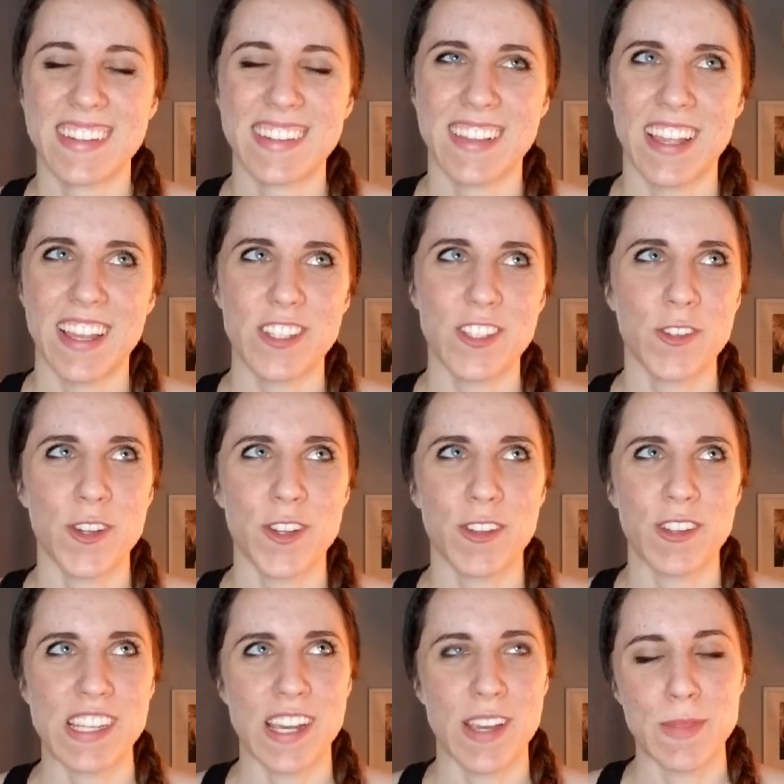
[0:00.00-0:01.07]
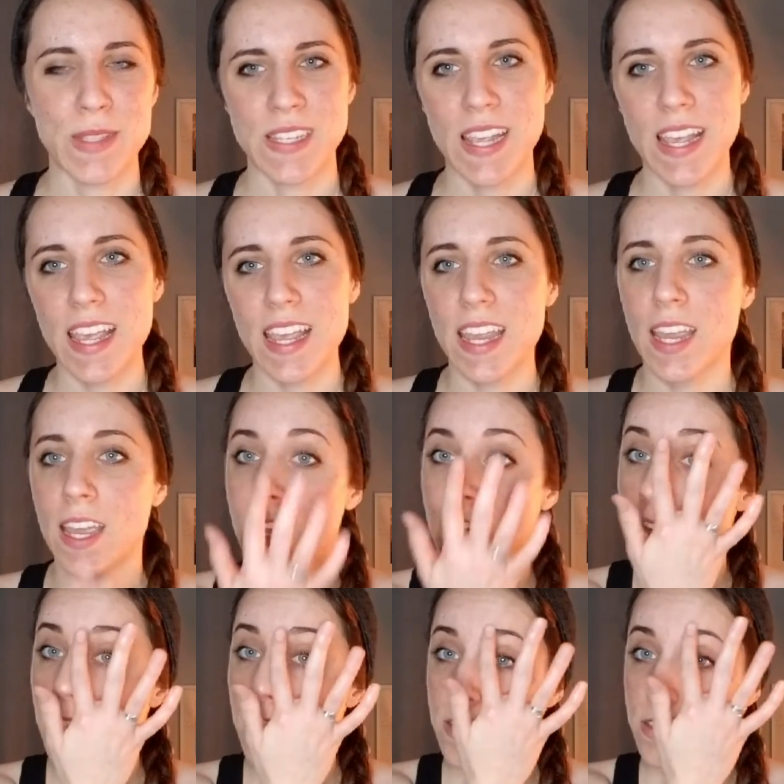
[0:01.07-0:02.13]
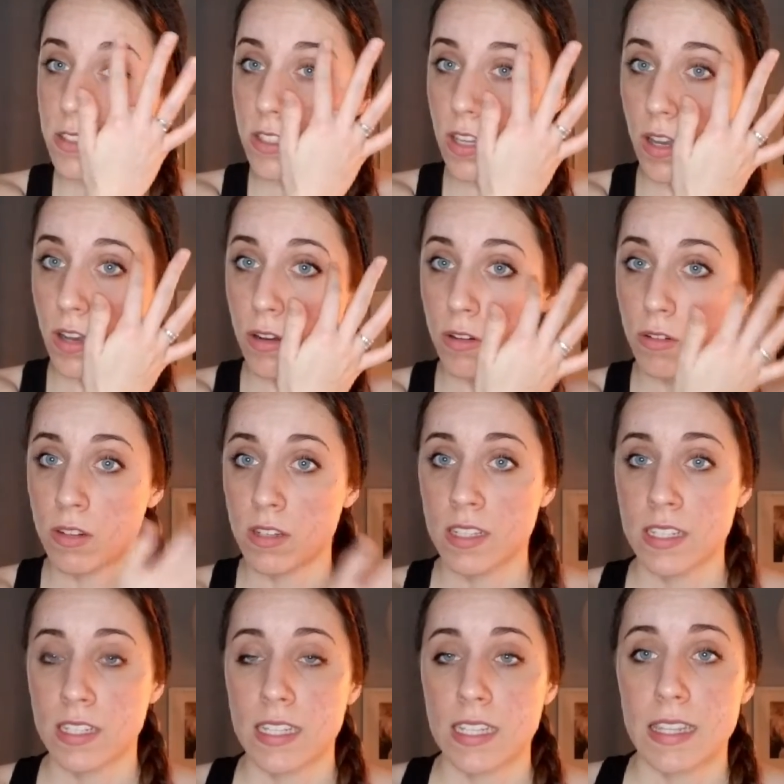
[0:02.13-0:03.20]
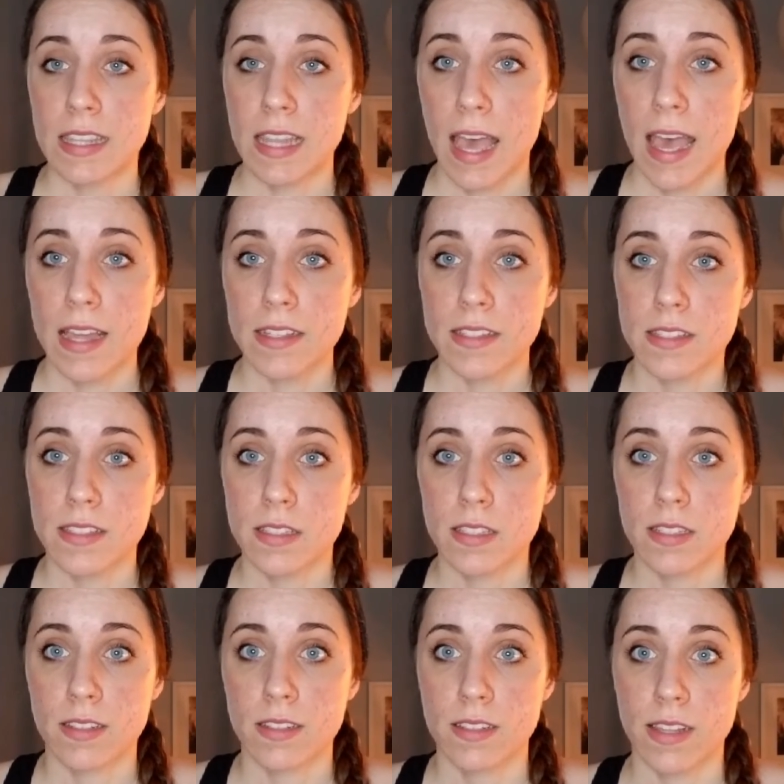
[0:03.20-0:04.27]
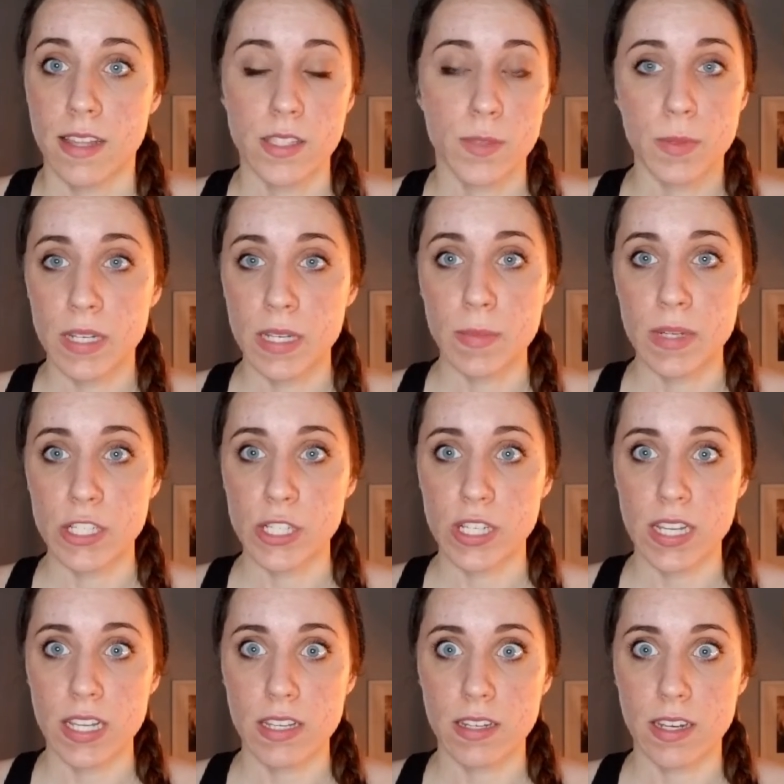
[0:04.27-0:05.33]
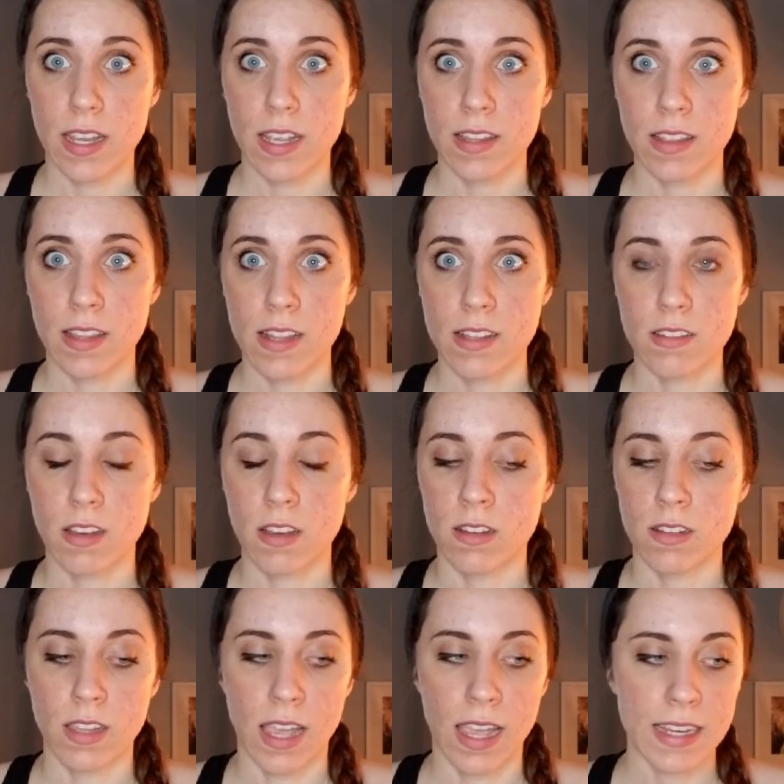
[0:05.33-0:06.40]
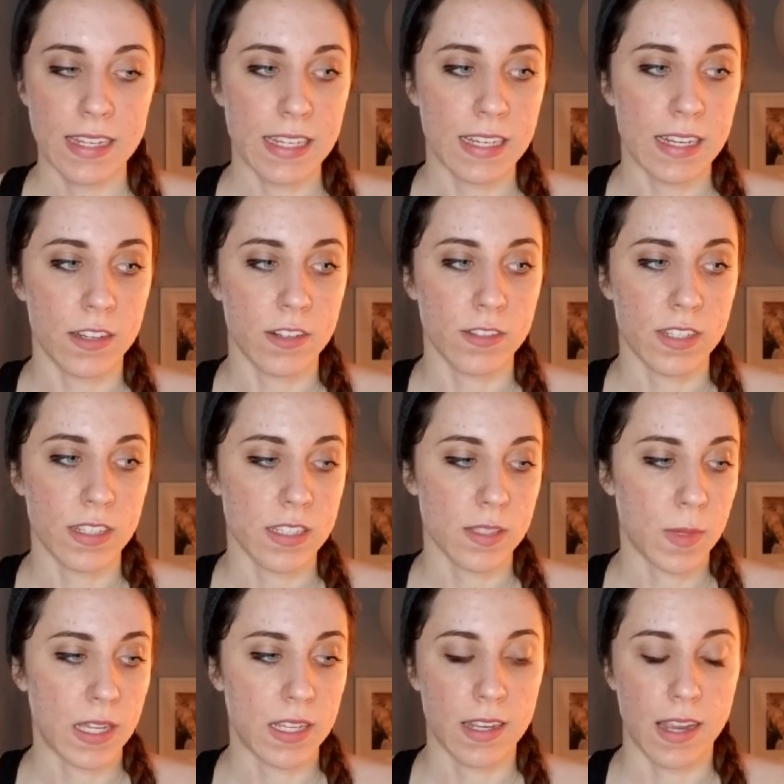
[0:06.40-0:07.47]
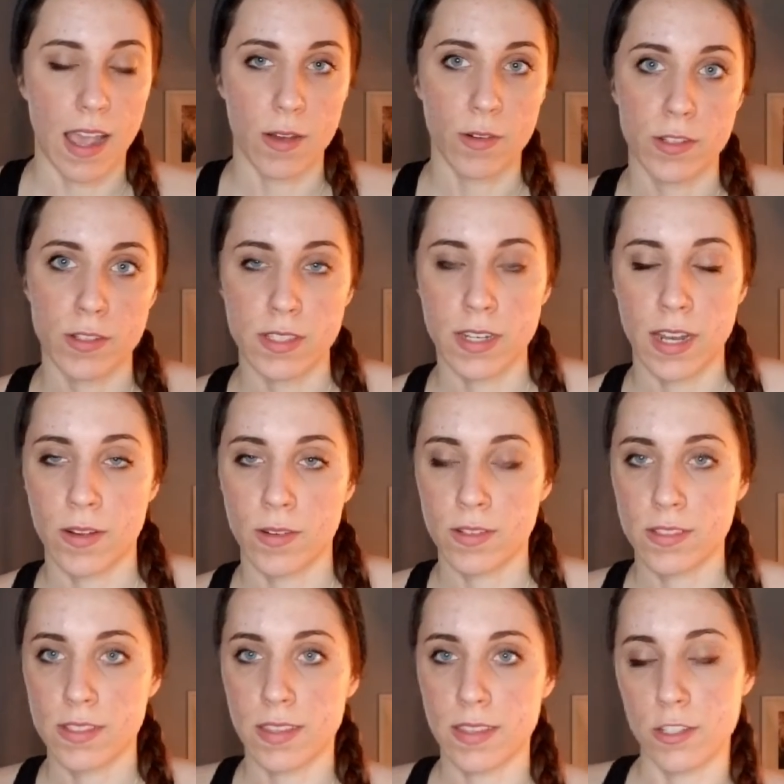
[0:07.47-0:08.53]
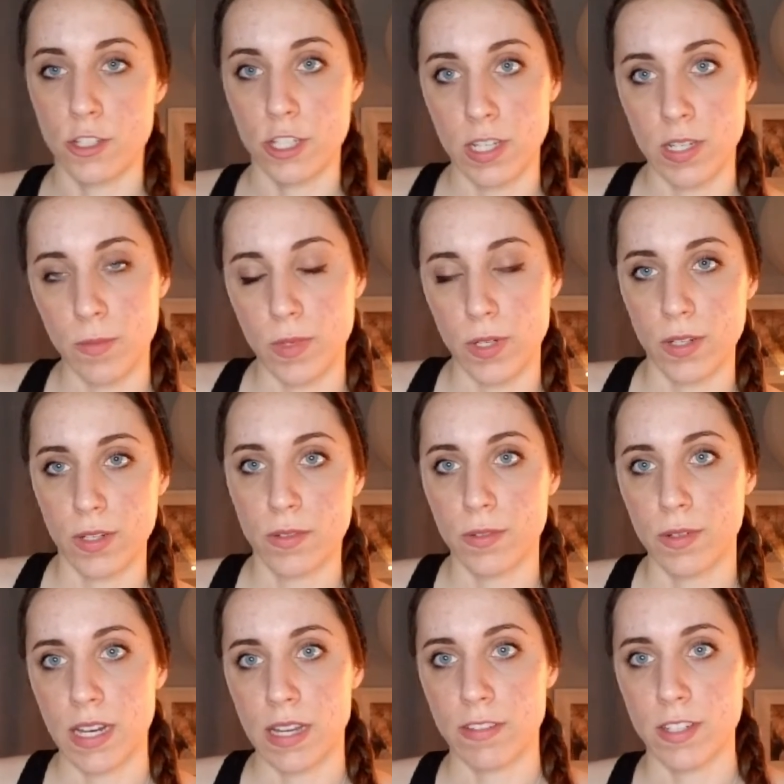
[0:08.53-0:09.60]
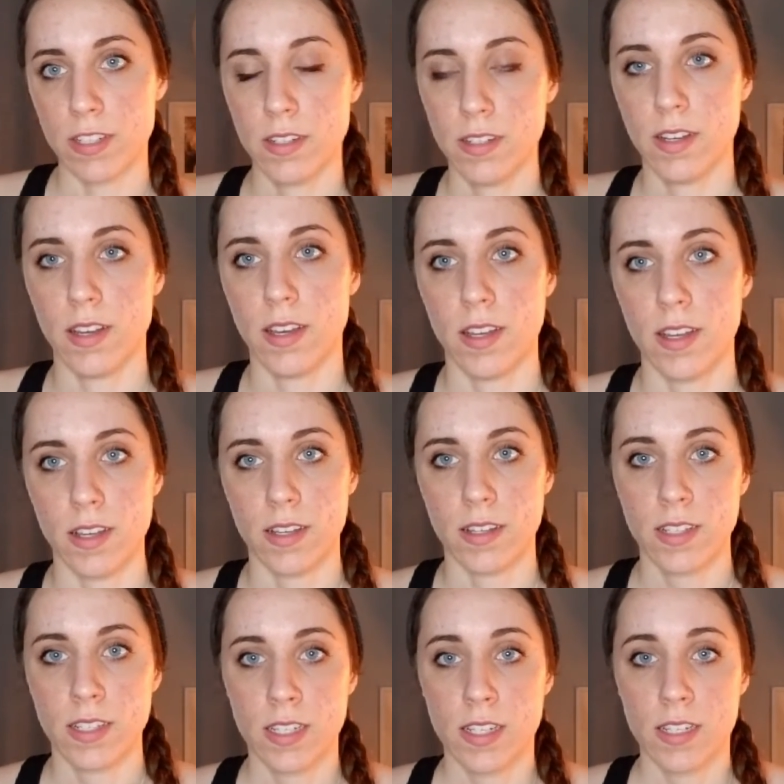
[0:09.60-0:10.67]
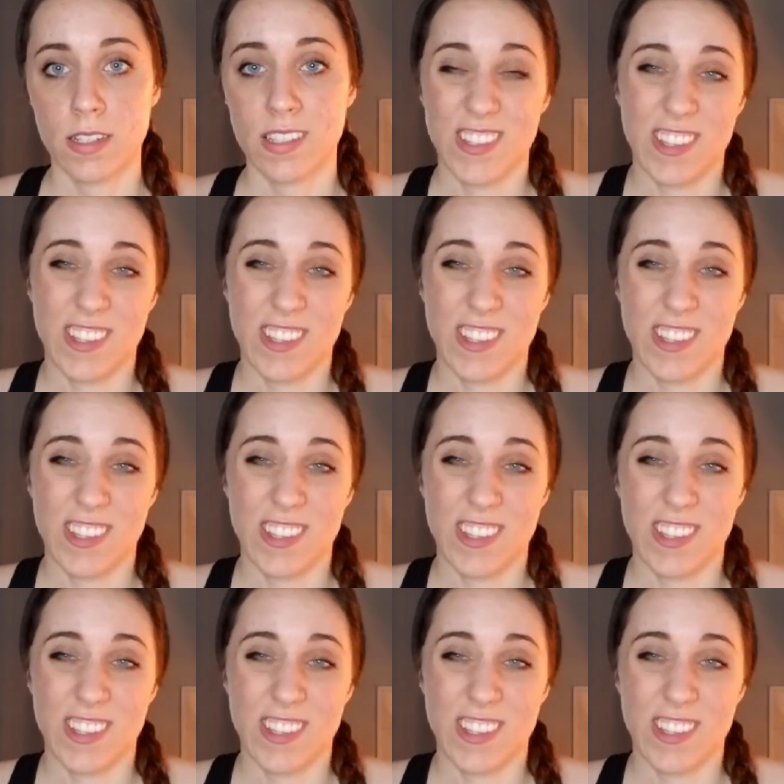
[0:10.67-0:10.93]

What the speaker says: like 2 or 3 times a day. So that's pretty much it, and that's all I need. I don't need to spend hours and hours in the gym or whatever. So